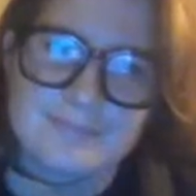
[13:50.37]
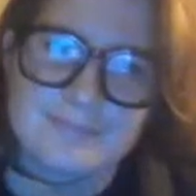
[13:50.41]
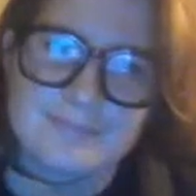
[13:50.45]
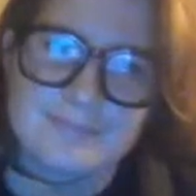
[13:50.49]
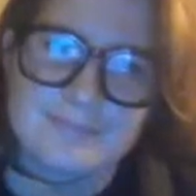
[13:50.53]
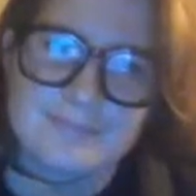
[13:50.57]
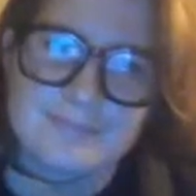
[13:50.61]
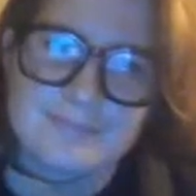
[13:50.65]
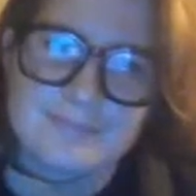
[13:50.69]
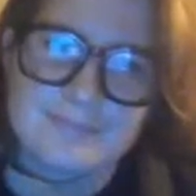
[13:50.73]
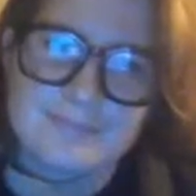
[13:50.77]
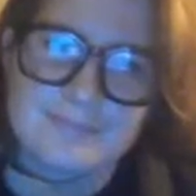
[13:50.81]

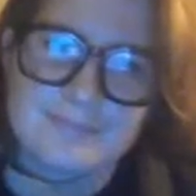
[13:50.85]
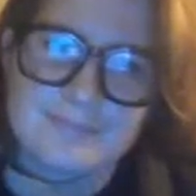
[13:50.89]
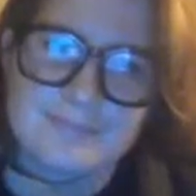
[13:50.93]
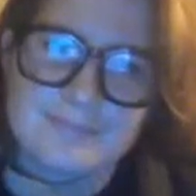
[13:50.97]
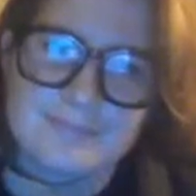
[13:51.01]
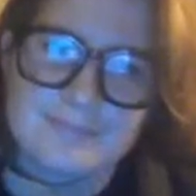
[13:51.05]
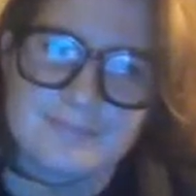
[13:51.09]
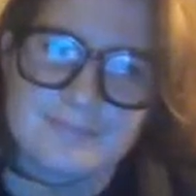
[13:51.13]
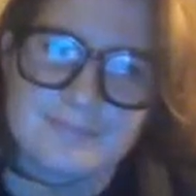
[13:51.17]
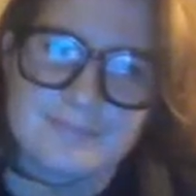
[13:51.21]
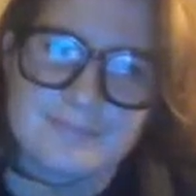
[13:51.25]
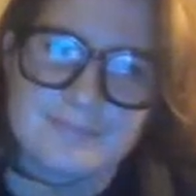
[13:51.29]

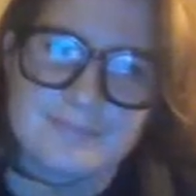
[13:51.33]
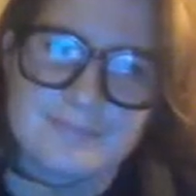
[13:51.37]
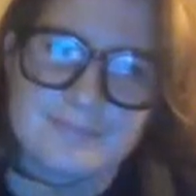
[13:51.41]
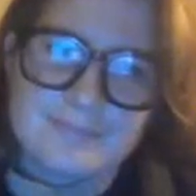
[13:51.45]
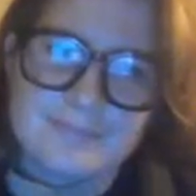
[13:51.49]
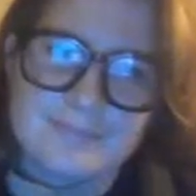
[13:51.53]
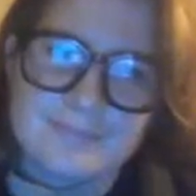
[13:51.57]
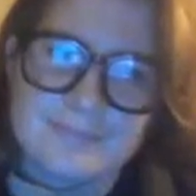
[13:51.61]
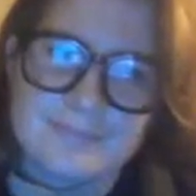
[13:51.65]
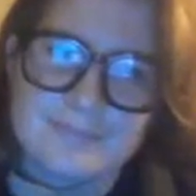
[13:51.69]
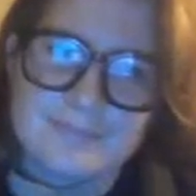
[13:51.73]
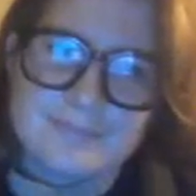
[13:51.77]

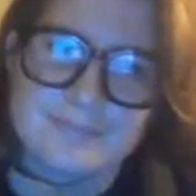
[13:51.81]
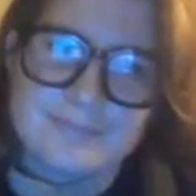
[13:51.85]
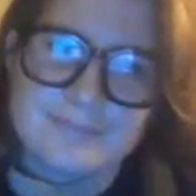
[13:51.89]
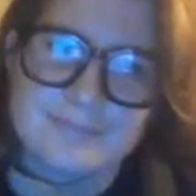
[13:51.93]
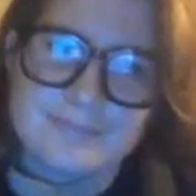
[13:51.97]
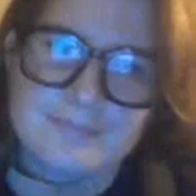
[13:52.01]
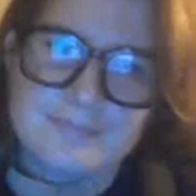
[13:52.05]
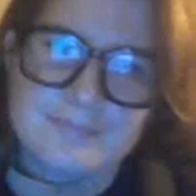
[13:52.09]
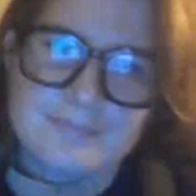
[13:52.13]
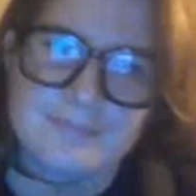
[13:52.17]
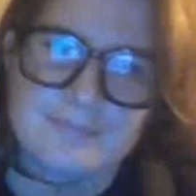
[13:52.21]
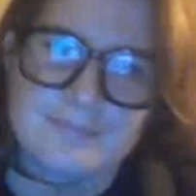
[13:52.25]

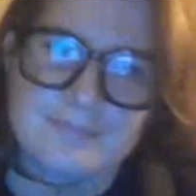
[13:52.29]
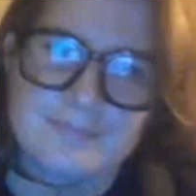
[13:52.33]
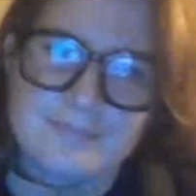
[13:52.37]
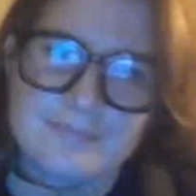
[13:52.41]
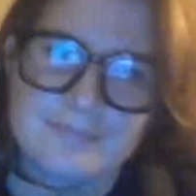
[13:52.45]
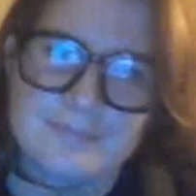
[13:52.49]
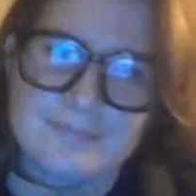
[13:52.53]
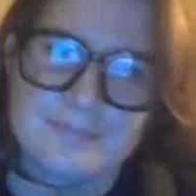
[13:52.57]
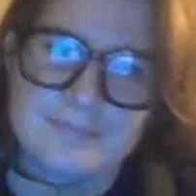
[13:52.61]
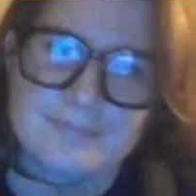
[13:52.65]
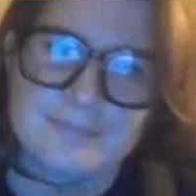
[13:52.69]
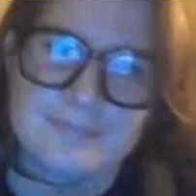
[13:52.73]

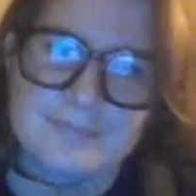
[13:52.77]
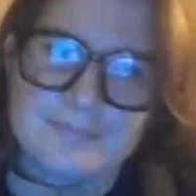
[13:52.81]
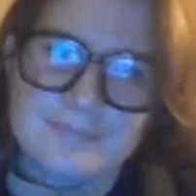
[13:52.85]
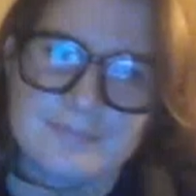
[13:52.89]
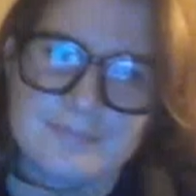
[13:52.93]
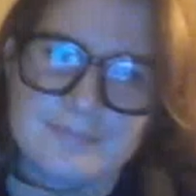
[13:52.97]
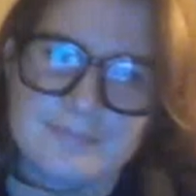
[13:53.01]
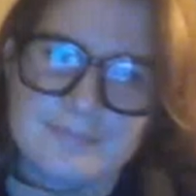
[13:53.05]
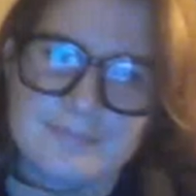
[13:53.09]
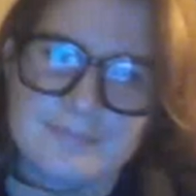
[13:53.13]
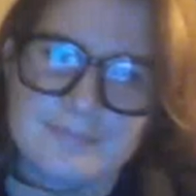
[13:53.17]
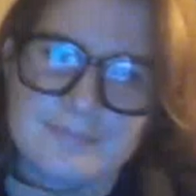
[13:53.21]

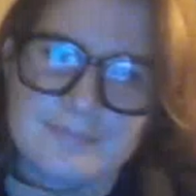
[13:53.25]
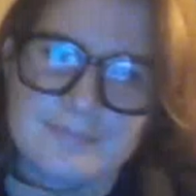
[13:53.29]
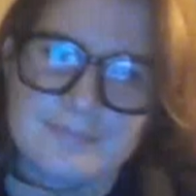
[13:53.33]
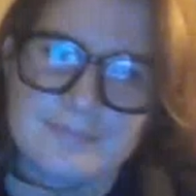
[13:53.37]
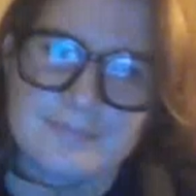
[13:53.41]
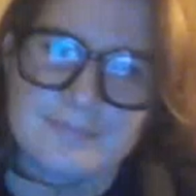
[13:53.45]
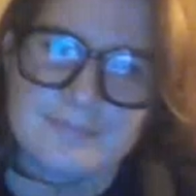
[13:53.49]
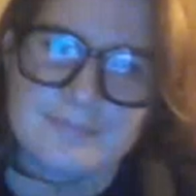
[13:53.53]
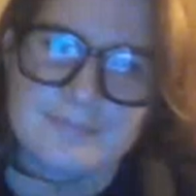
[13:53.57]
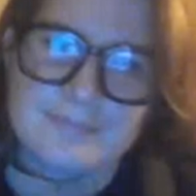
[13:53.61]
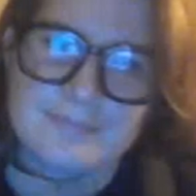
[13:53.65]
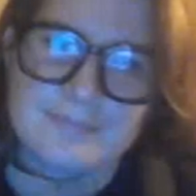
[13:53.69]

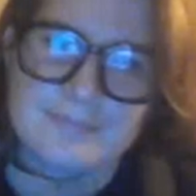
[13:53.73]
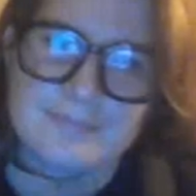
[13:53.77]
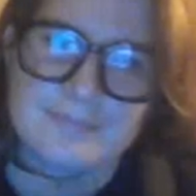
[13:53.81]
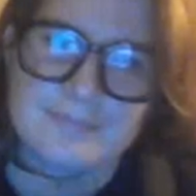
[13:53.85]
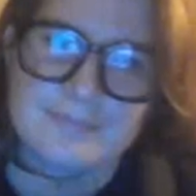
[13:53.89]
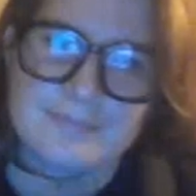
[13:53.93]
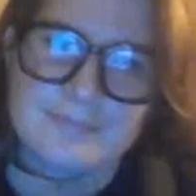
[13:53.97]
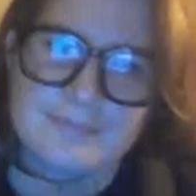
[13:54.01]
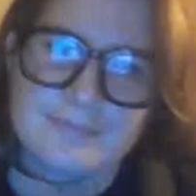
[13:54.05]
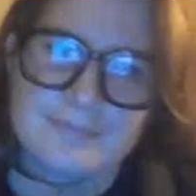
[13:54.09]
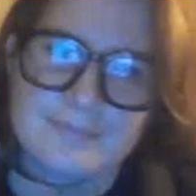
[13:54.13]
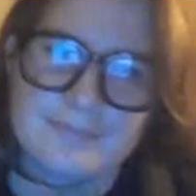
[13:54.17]

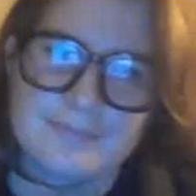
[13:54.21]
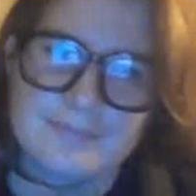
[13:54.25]
No words are spoken by the person on screen.